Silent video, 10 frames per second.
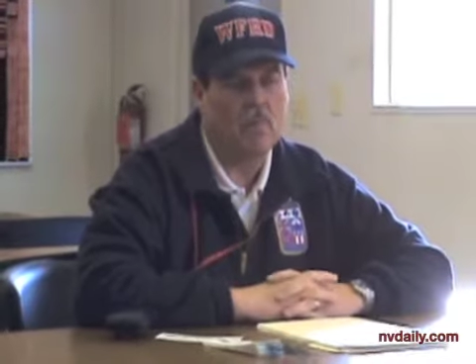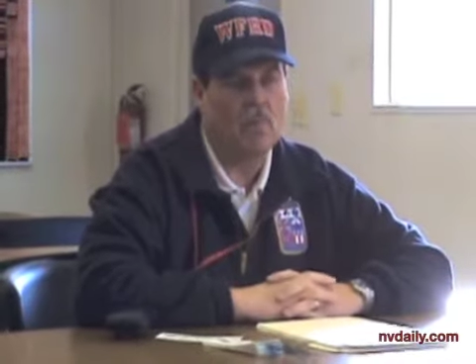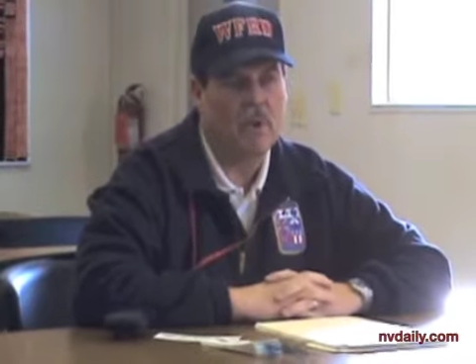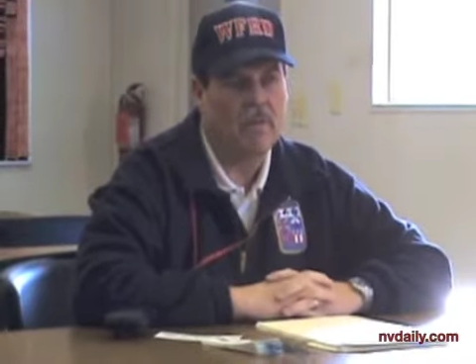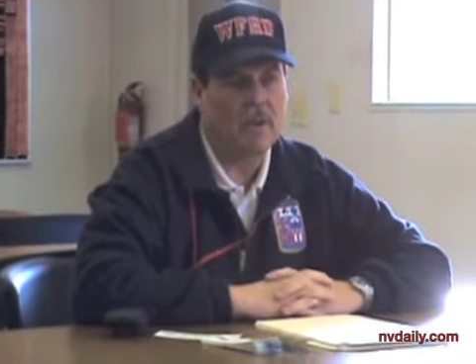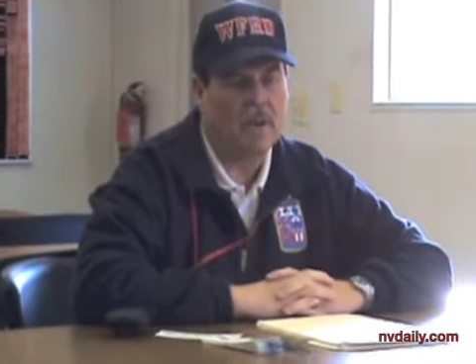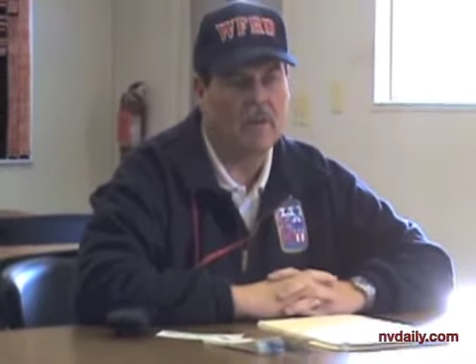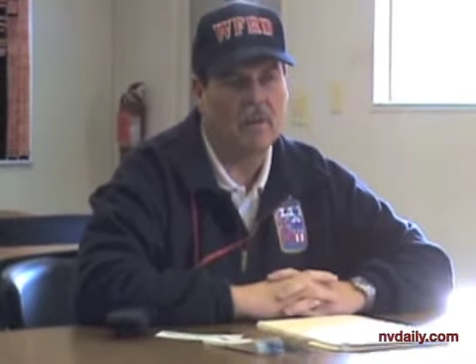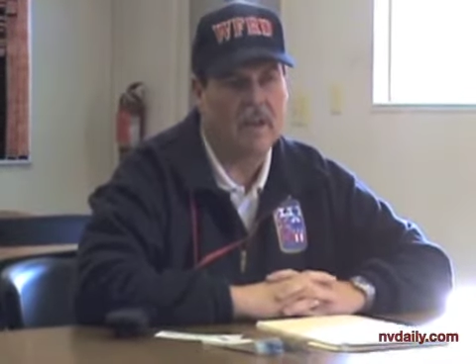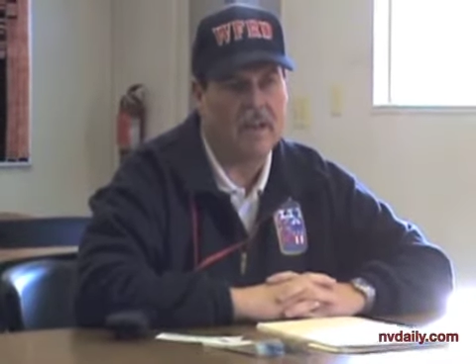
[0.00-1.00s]
one of the
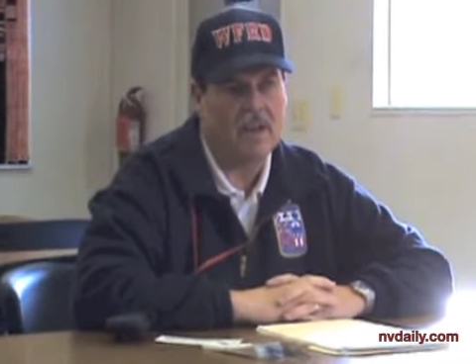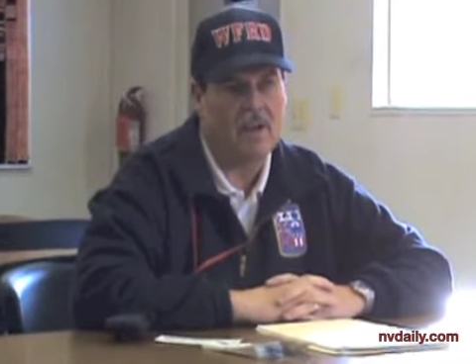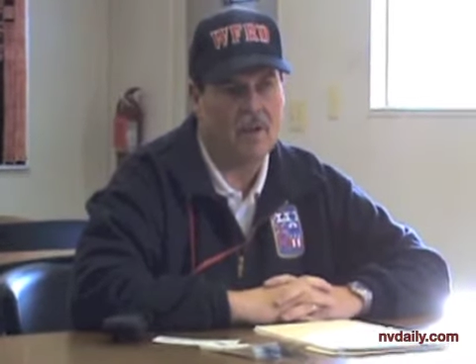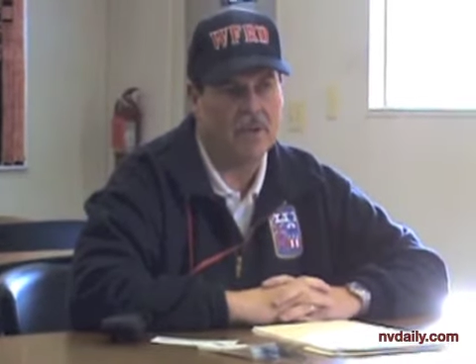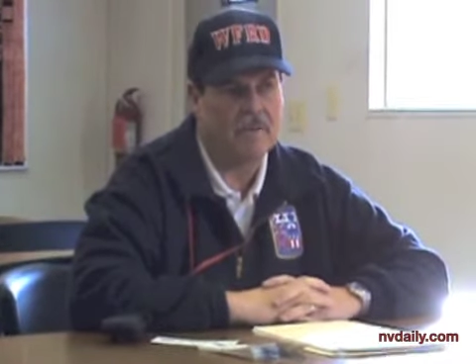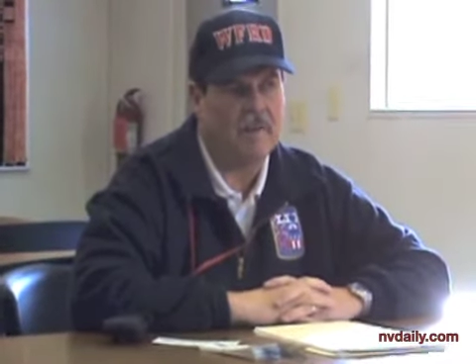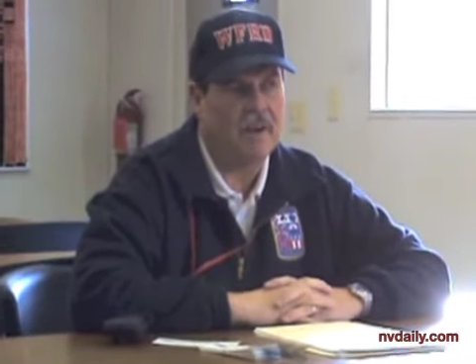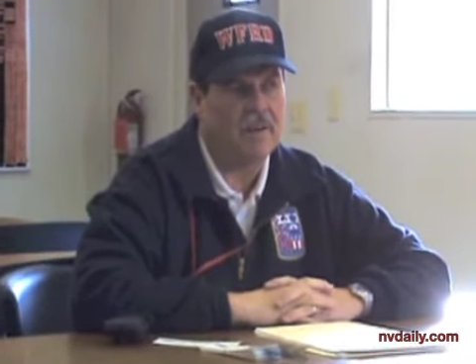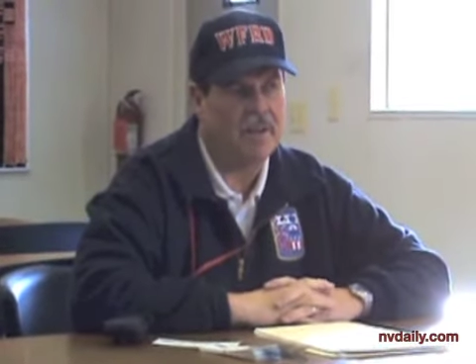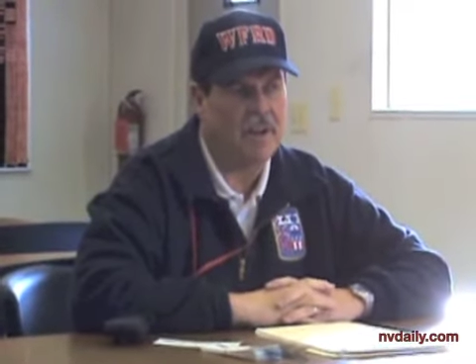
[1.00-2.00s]
other leading causes of
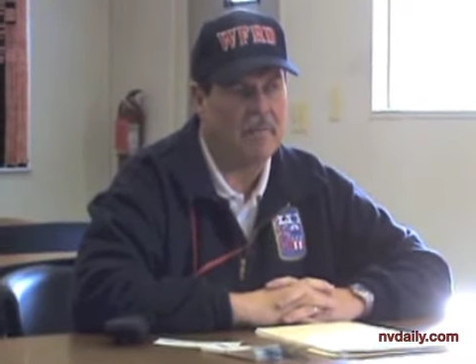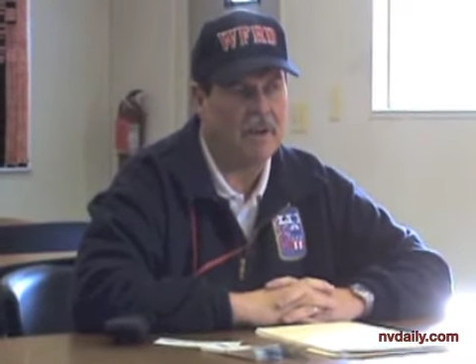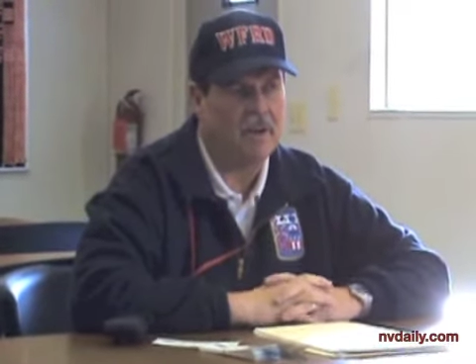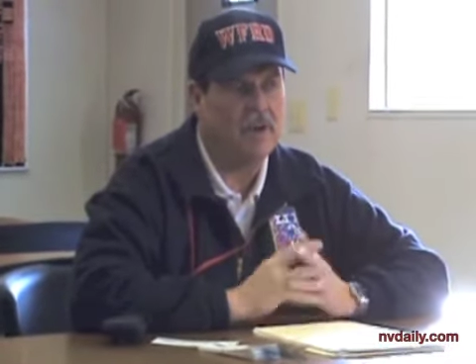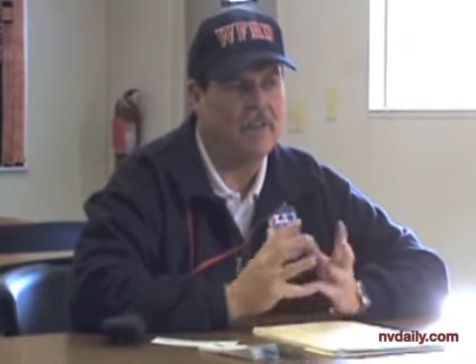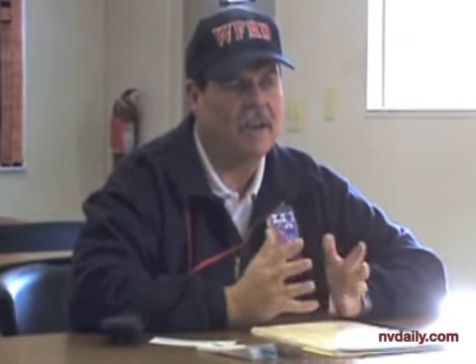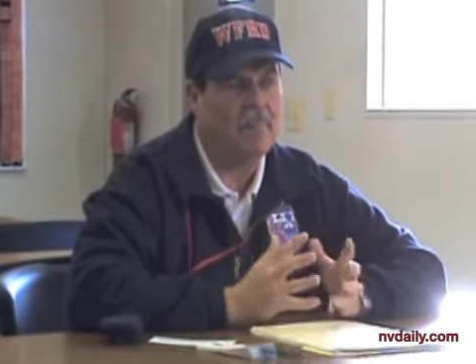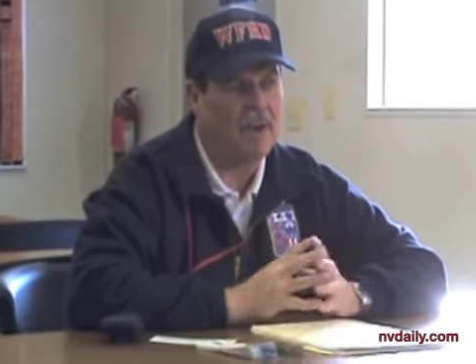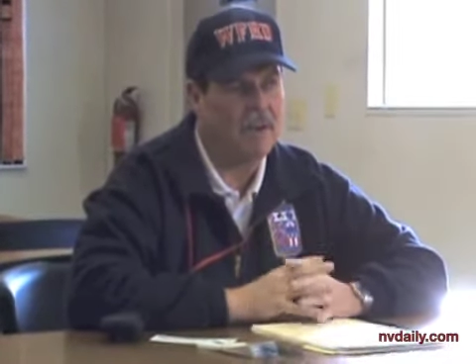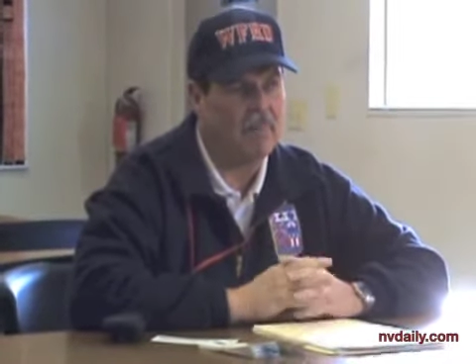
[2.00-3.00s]
fire this time of year, you think
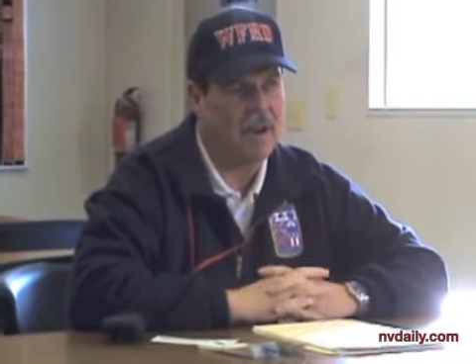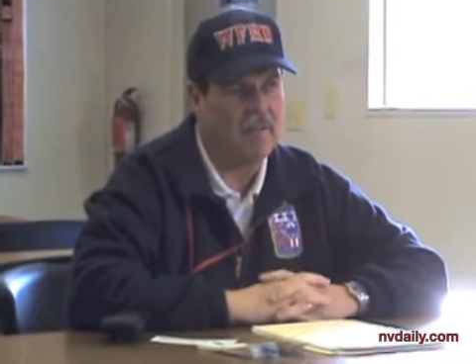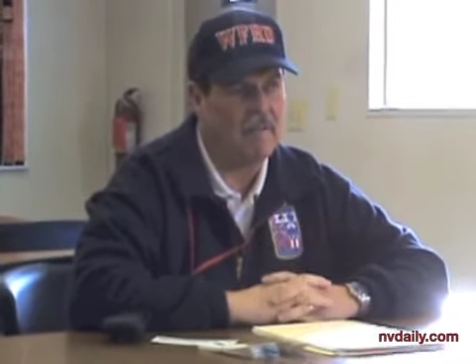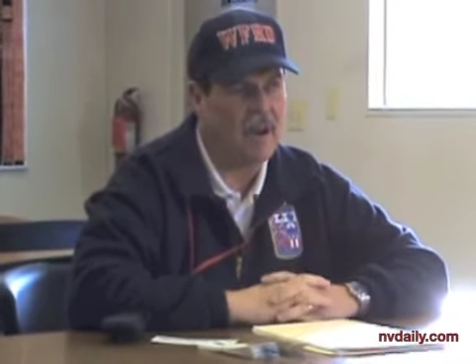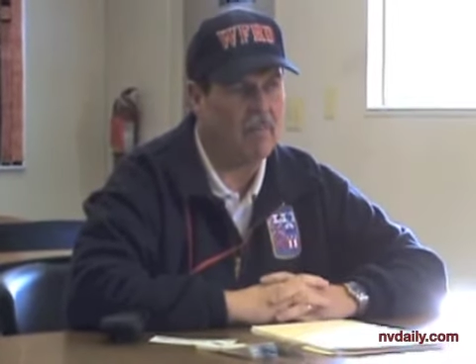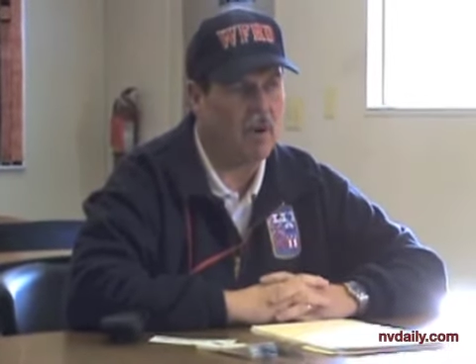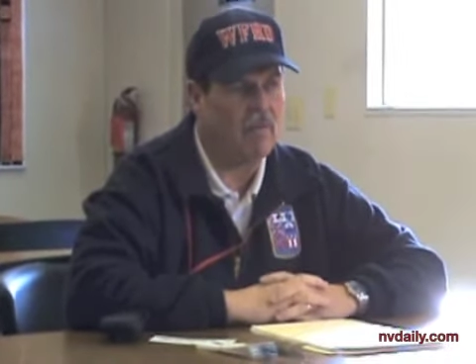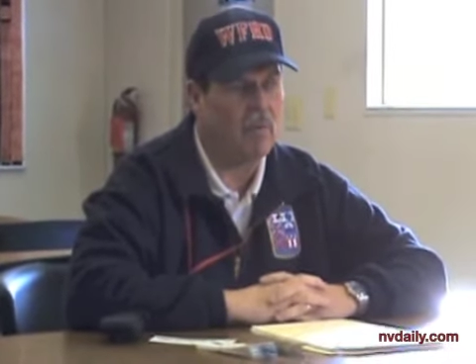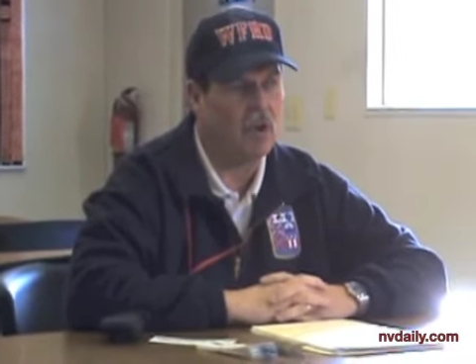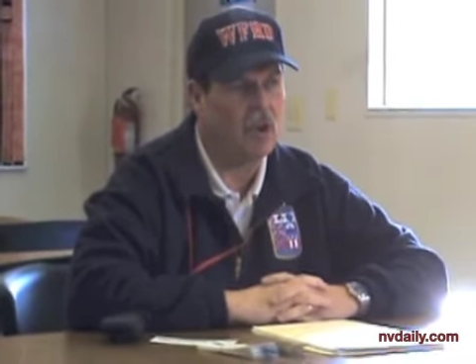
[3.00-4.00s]
about it, we have family
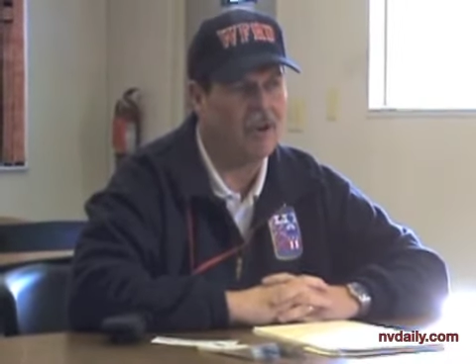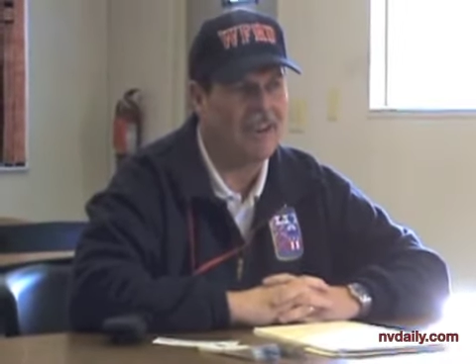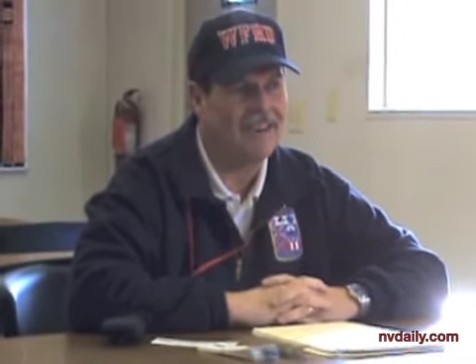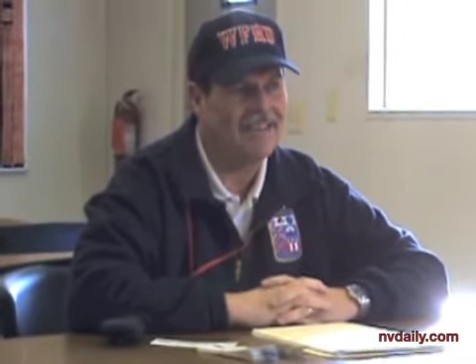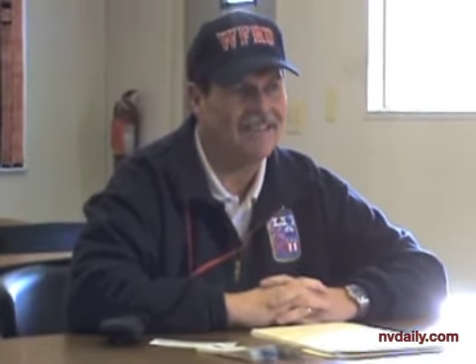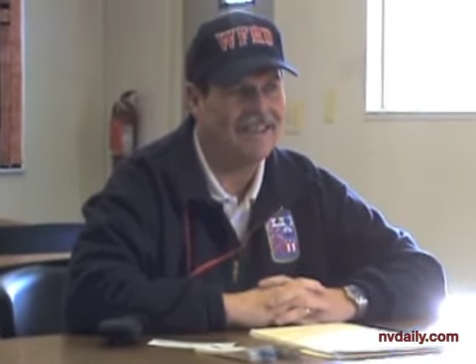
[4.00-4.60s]
over cooking,